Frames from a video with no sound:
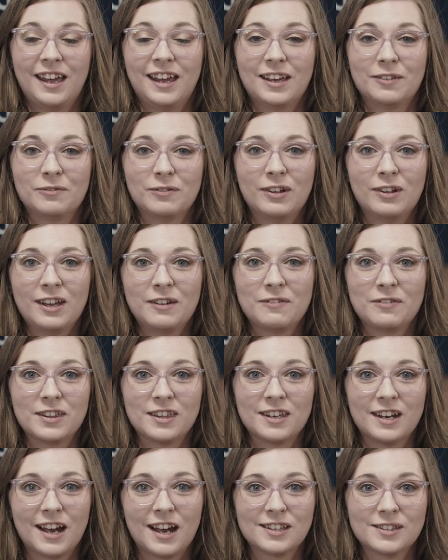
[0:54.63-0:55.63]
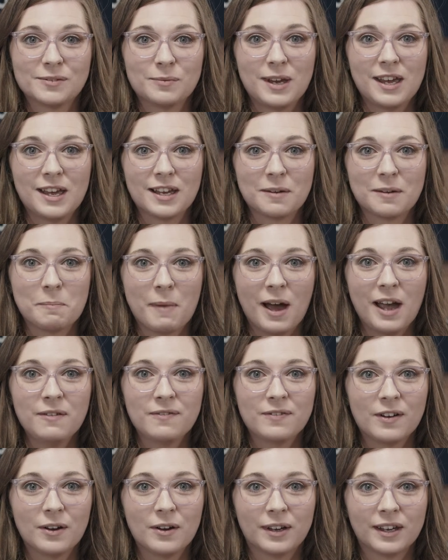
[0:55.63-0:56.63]
and really for the next week,
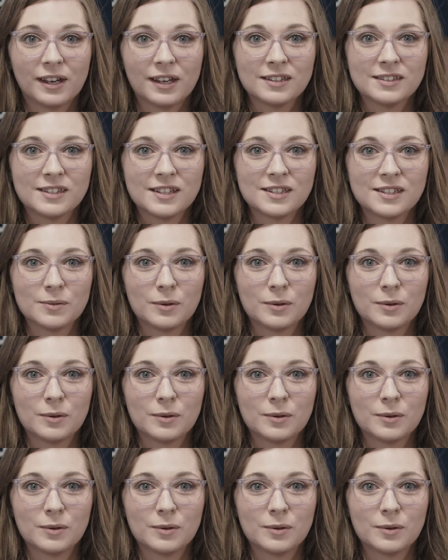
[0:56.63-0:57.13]
my focus